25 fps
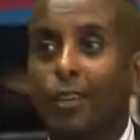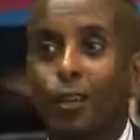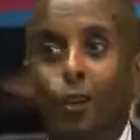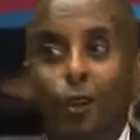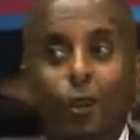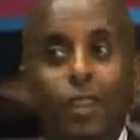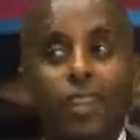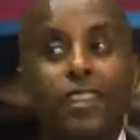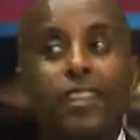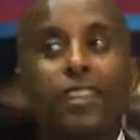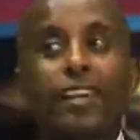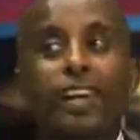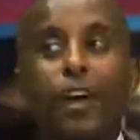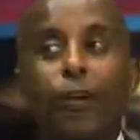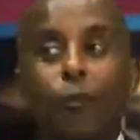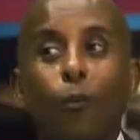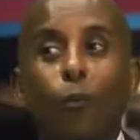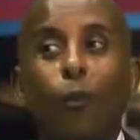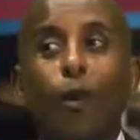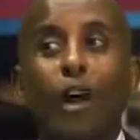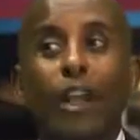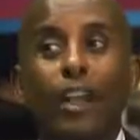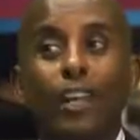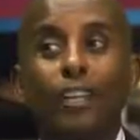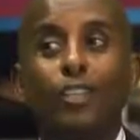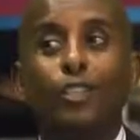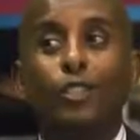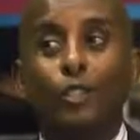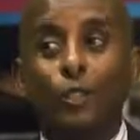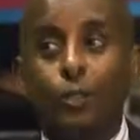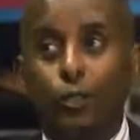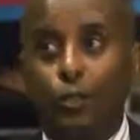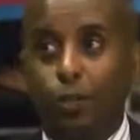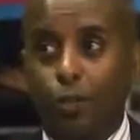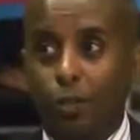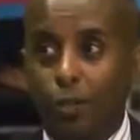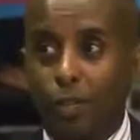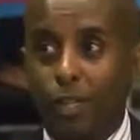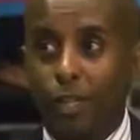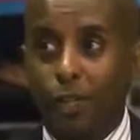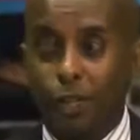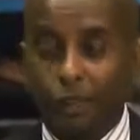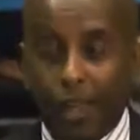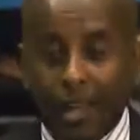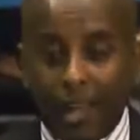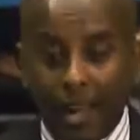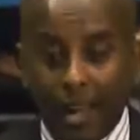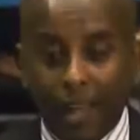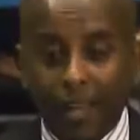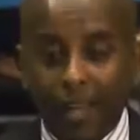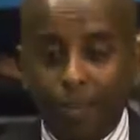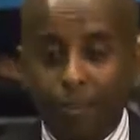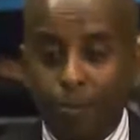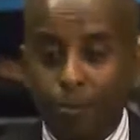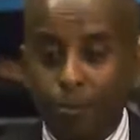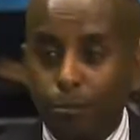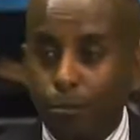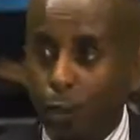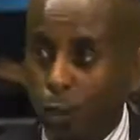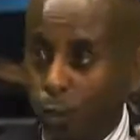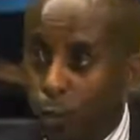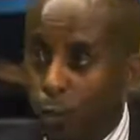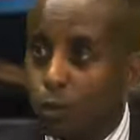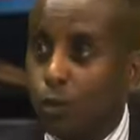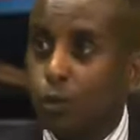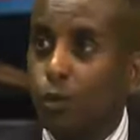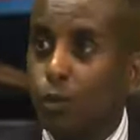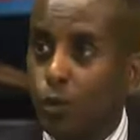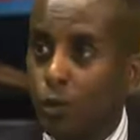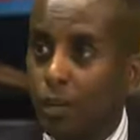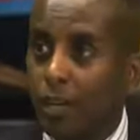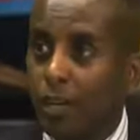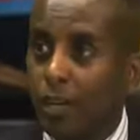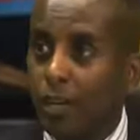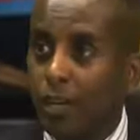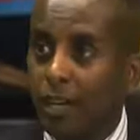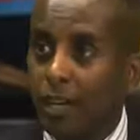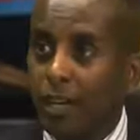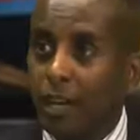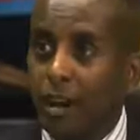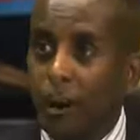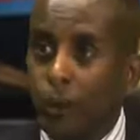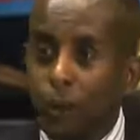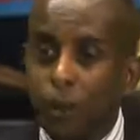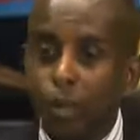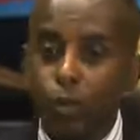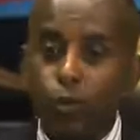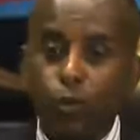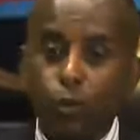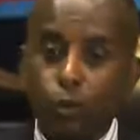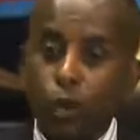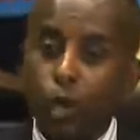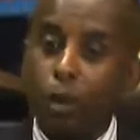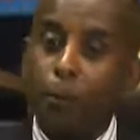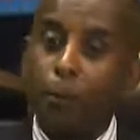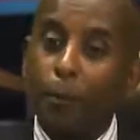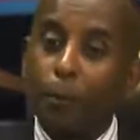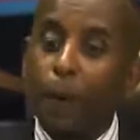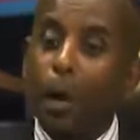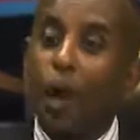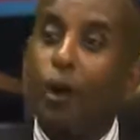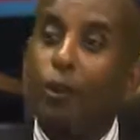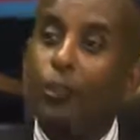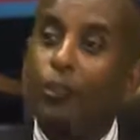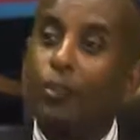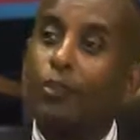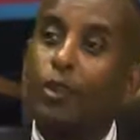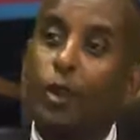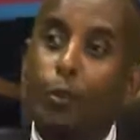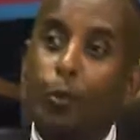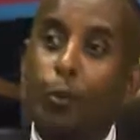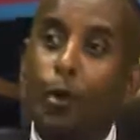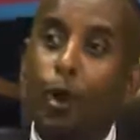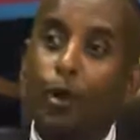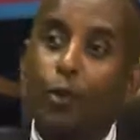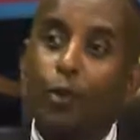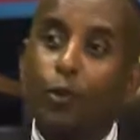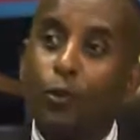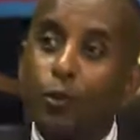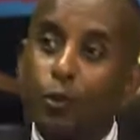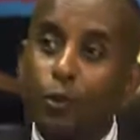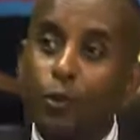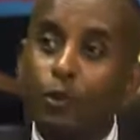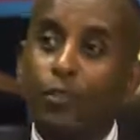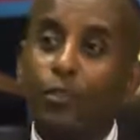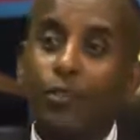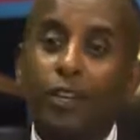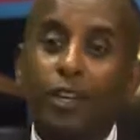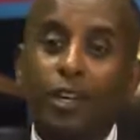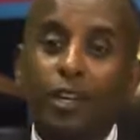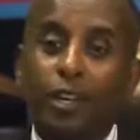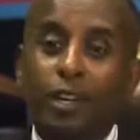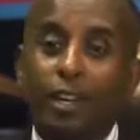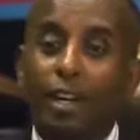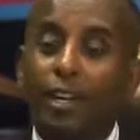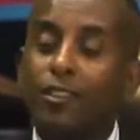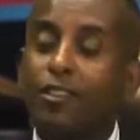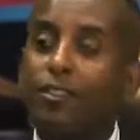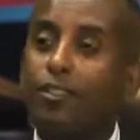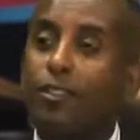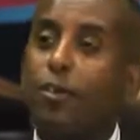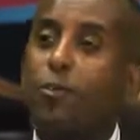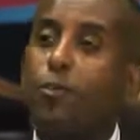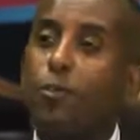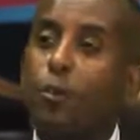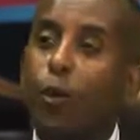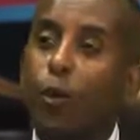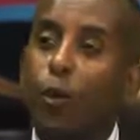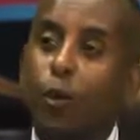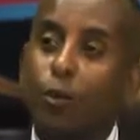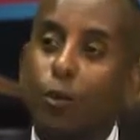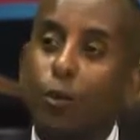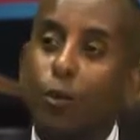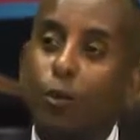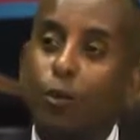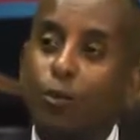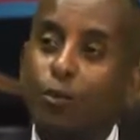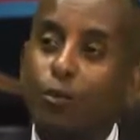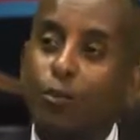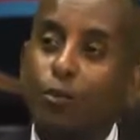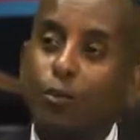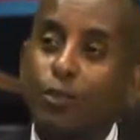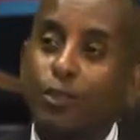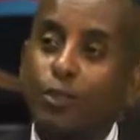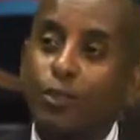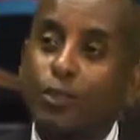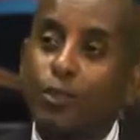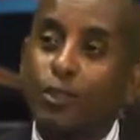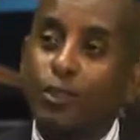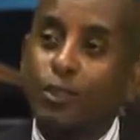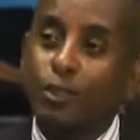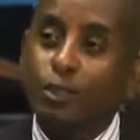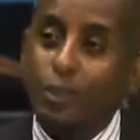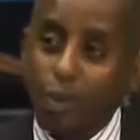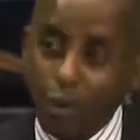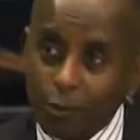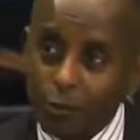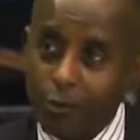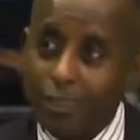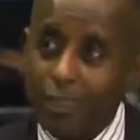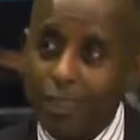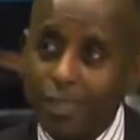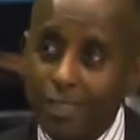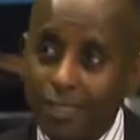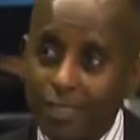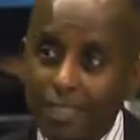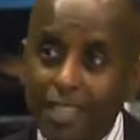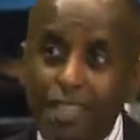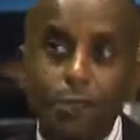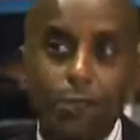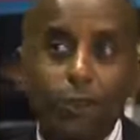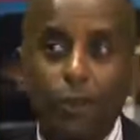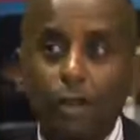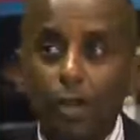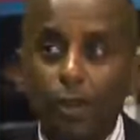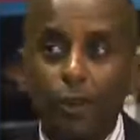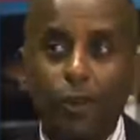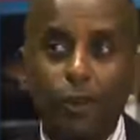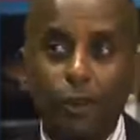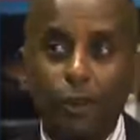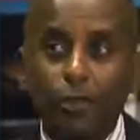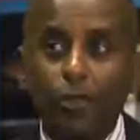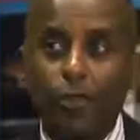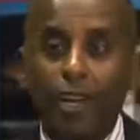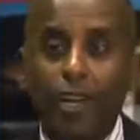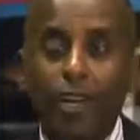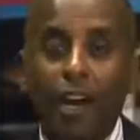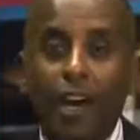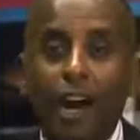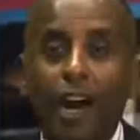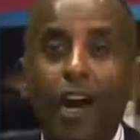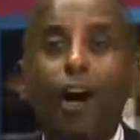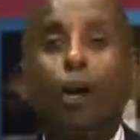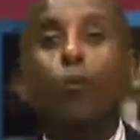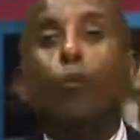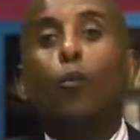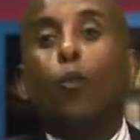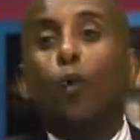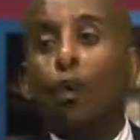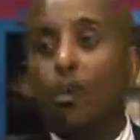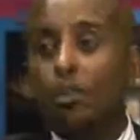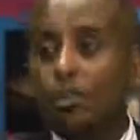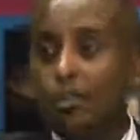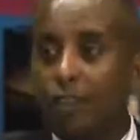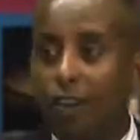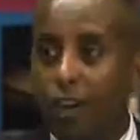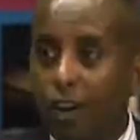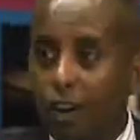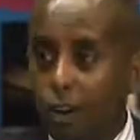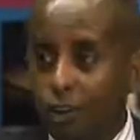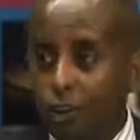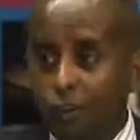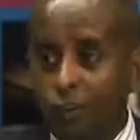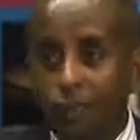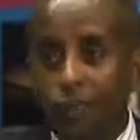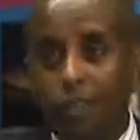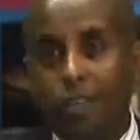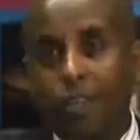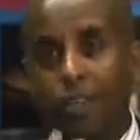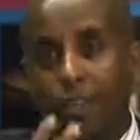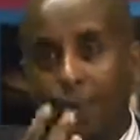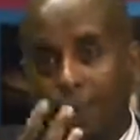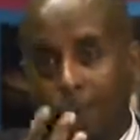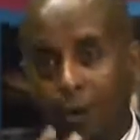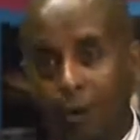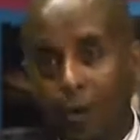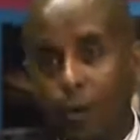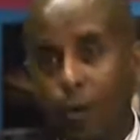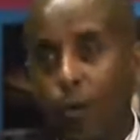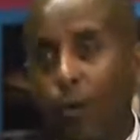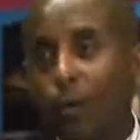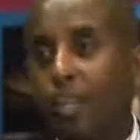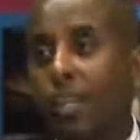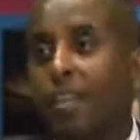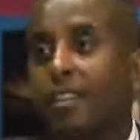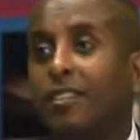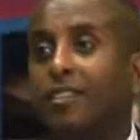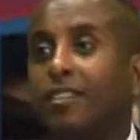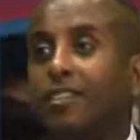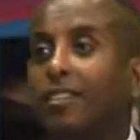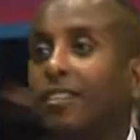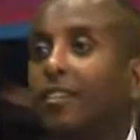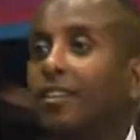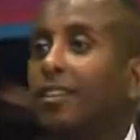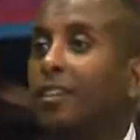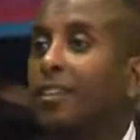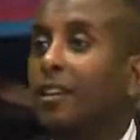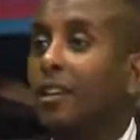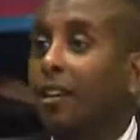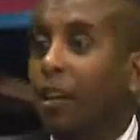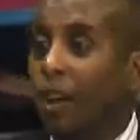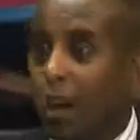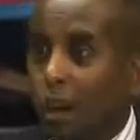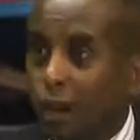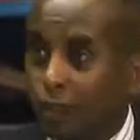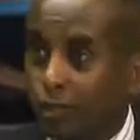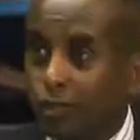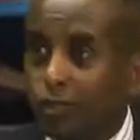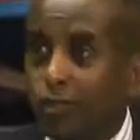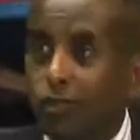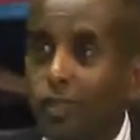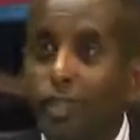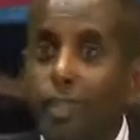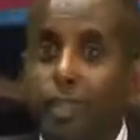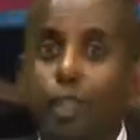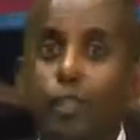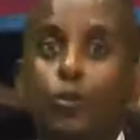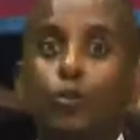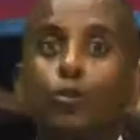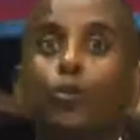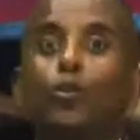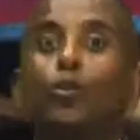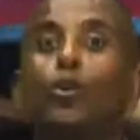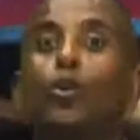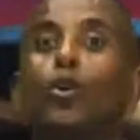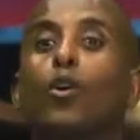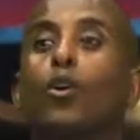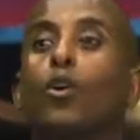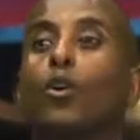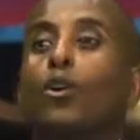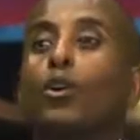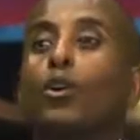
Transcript: The only thing I want to do, because I brought you here, I want to talk about someone who is a symbol of service, is because I want us, our audience, us, to